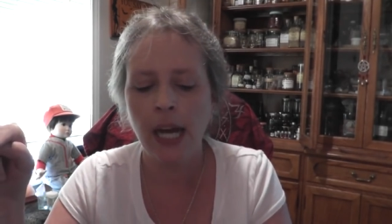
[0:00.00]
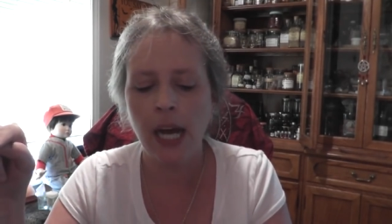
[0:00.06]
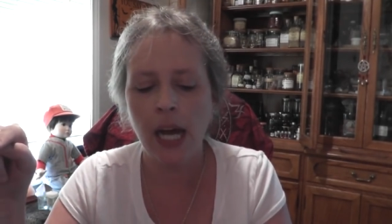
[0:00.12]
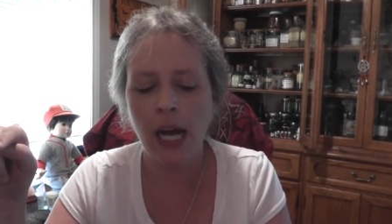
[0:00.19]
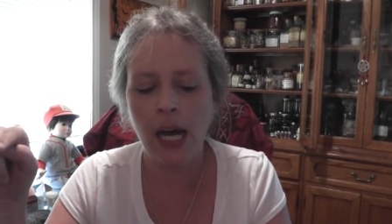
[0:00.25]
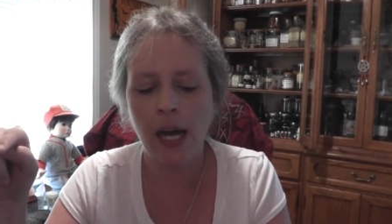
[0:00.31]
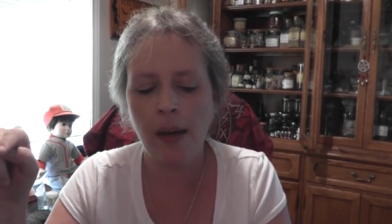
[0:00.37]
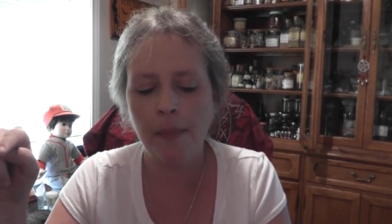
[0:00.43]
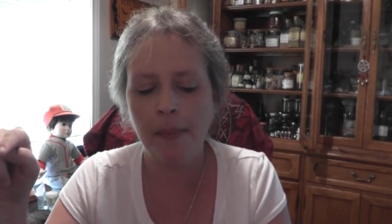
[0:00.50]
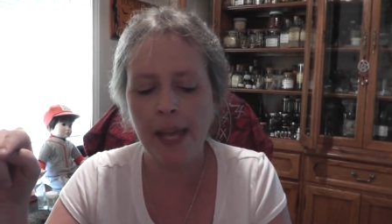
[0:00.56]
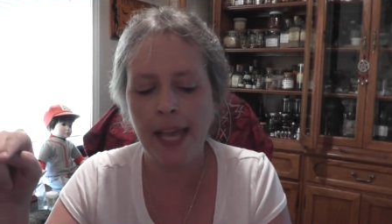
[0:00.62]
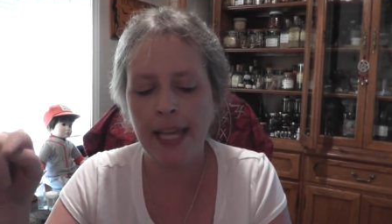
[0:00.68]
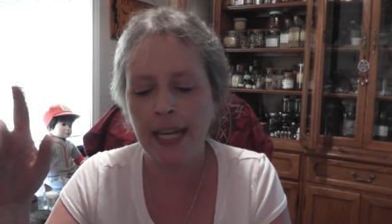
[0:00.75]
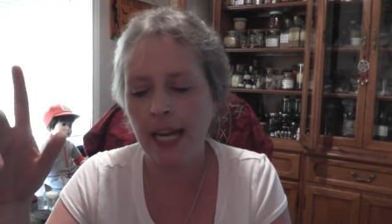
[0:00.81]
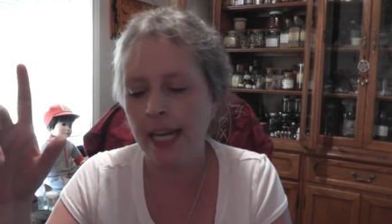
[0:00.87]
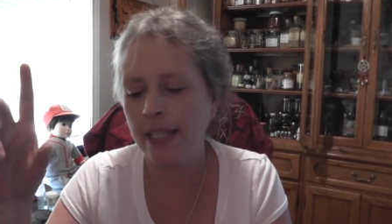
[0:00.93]

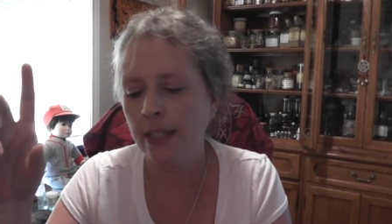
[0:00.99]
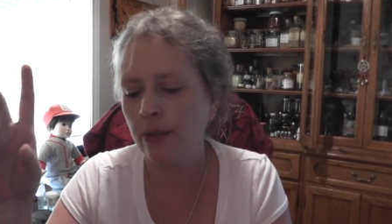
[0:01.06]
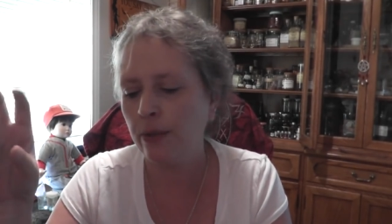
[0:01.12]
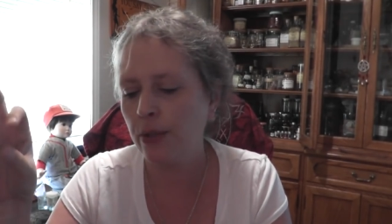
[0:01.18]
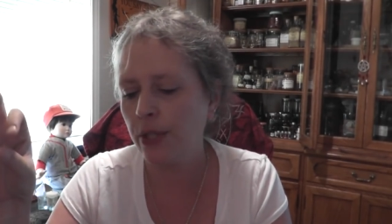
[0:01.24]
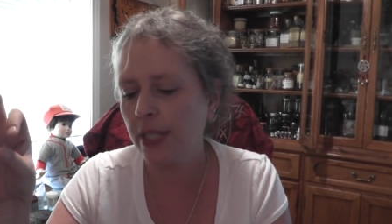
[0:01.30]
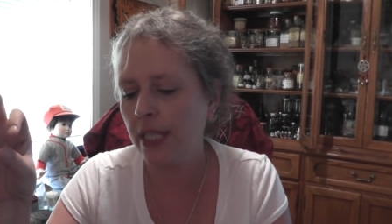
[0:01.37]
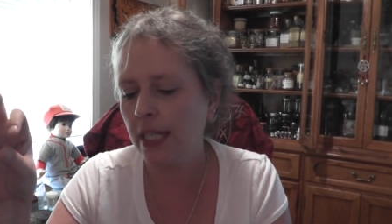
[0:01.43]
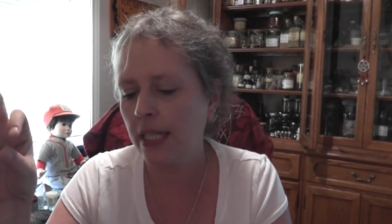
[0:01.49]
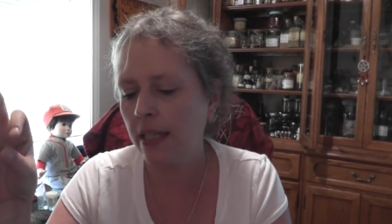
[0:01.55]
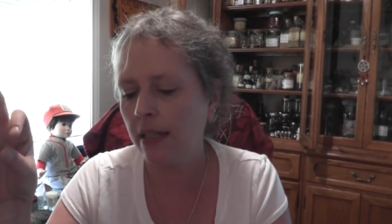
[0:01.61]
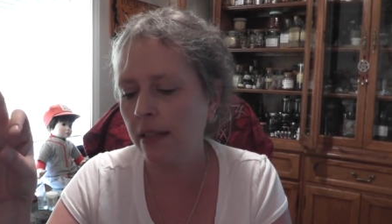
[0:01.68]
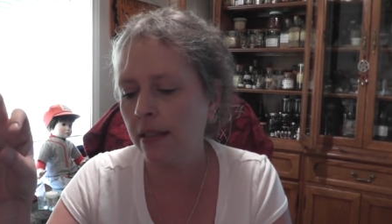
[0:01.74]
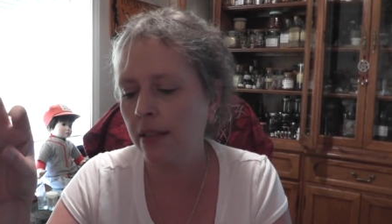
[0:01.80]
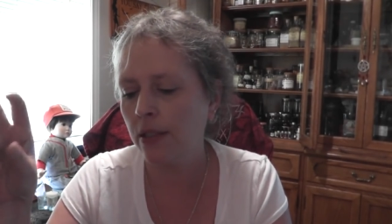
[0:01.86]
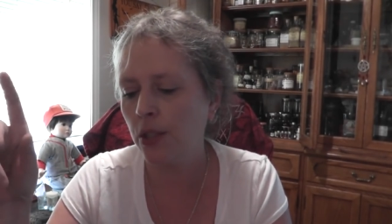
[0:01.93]
And I usually
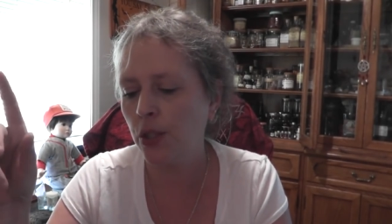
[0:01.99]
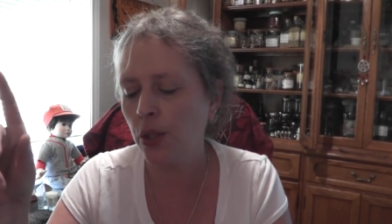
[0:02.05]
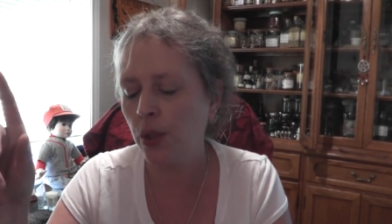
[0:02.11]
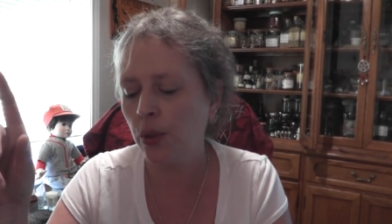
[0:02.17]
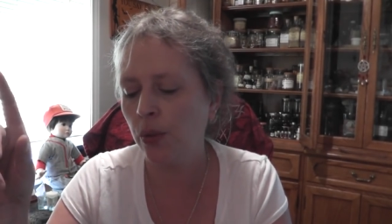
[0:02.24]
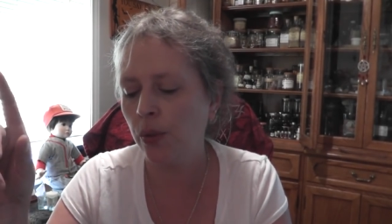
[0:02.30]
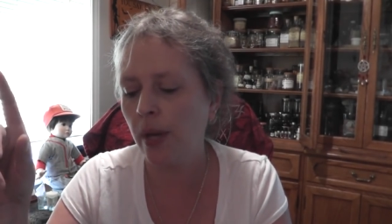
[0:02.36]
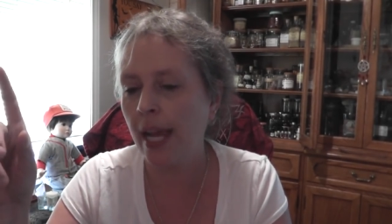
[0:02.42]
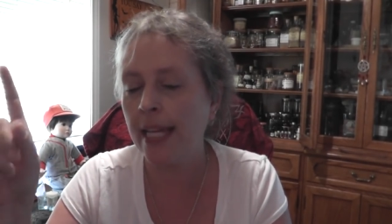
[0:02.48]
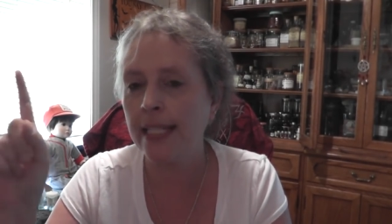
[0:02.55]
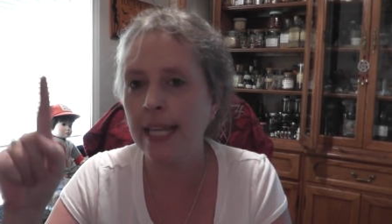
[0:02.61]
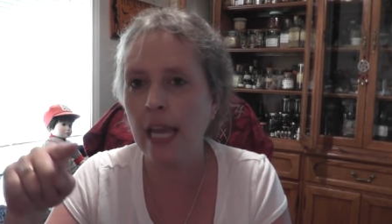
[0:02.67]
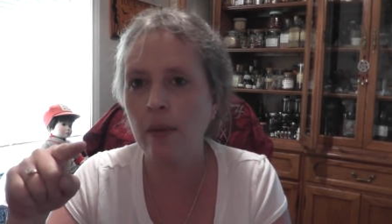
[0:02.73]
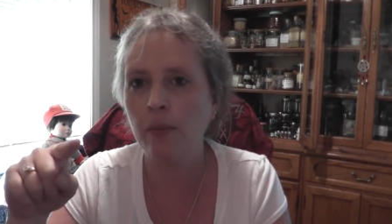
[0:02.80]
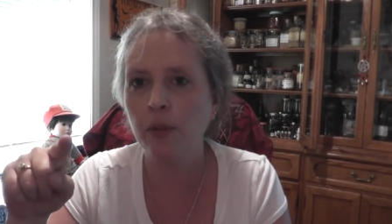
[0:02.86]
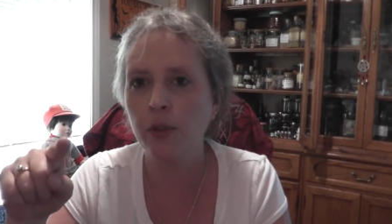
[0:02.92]
do a
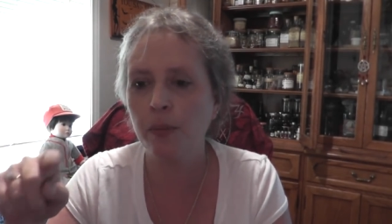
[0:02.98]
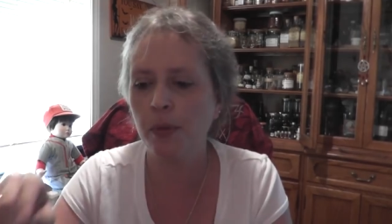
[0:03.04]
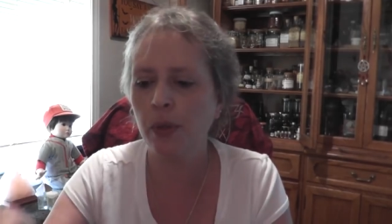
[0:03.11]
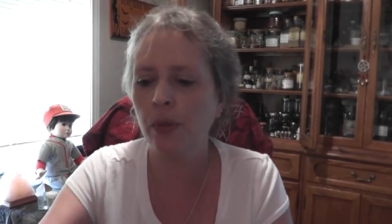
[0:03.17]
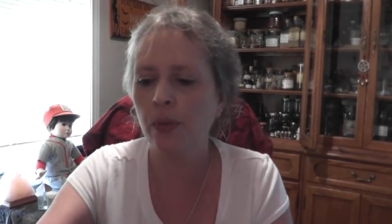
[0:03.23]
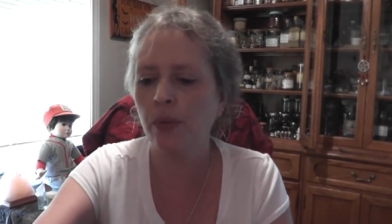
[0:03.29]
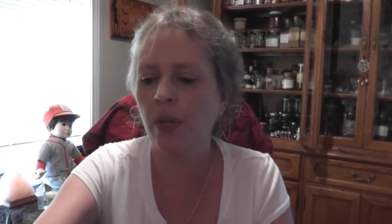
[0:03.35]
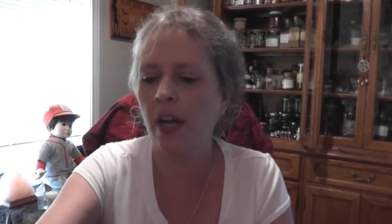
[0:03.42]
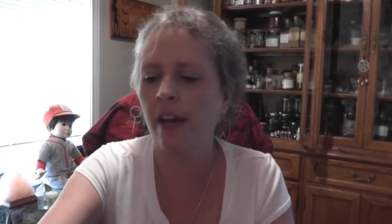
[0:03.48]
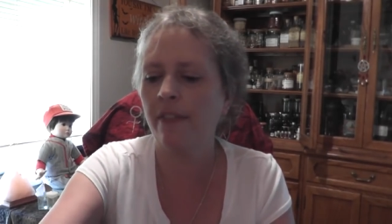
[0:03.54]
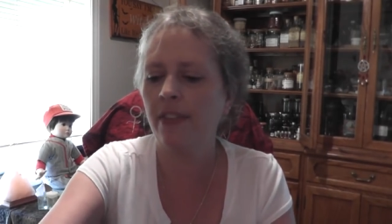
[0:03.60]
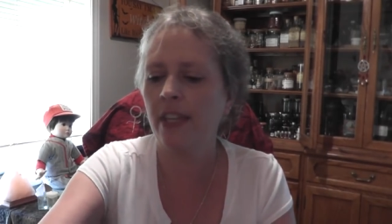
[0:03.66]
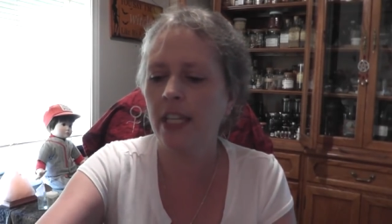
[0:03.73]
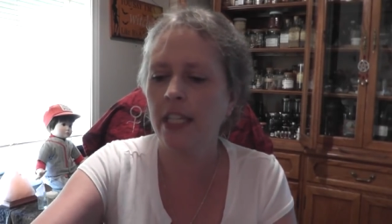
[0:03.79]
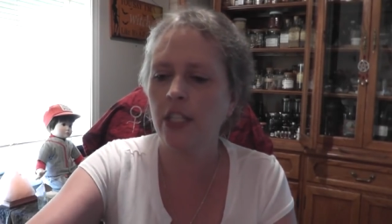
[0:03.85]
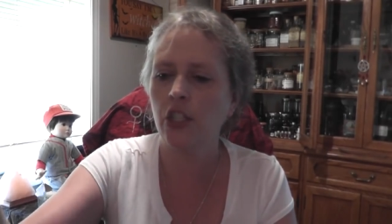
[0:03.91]
tablespoon of
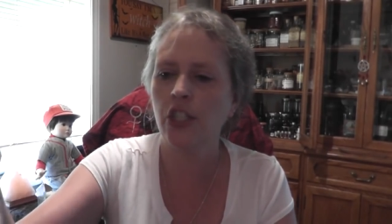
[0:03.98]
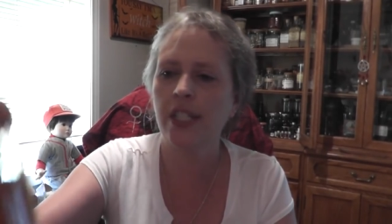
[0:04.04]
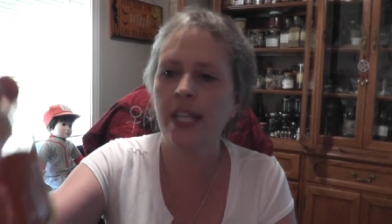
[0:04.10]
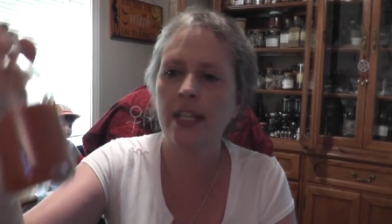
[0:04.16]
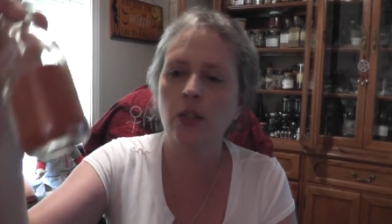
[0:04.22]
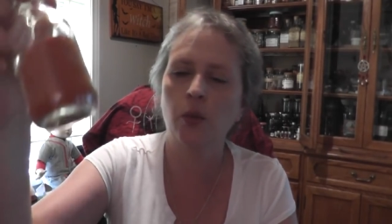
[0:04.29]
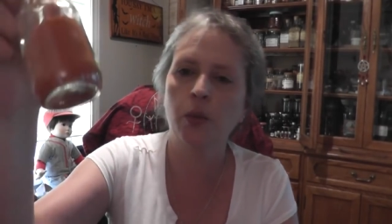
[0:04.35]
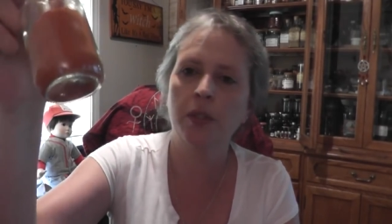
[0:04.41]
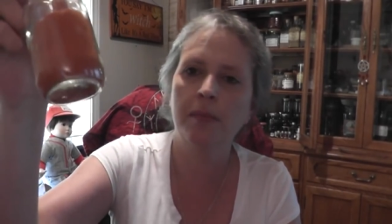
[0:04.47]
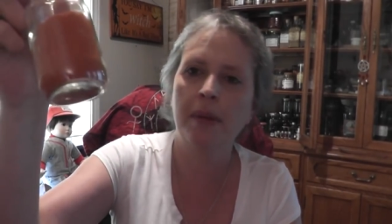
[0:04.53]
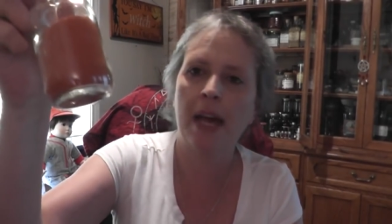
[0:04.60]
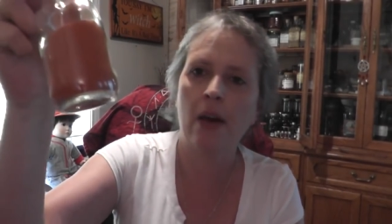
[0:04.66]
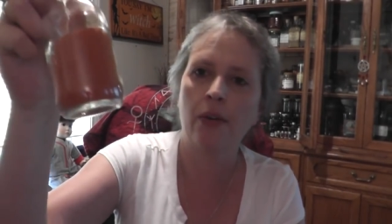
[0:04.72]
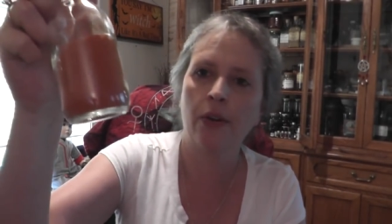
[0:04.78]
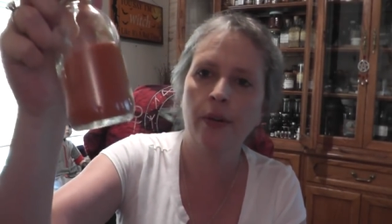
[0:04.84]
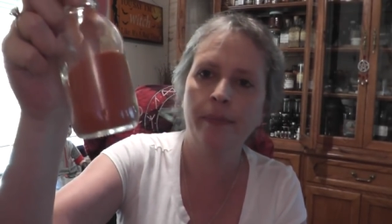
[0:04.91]
each. Sandalwood
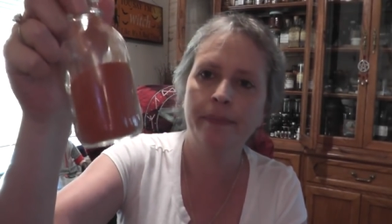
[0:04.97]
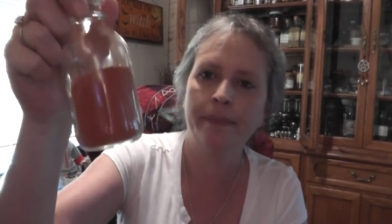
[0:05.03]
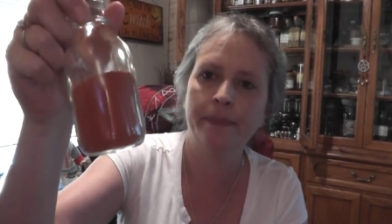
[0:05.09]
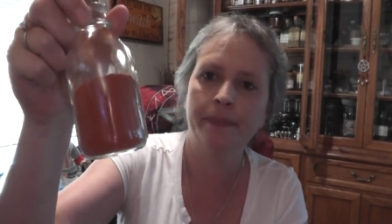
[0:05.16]
powder.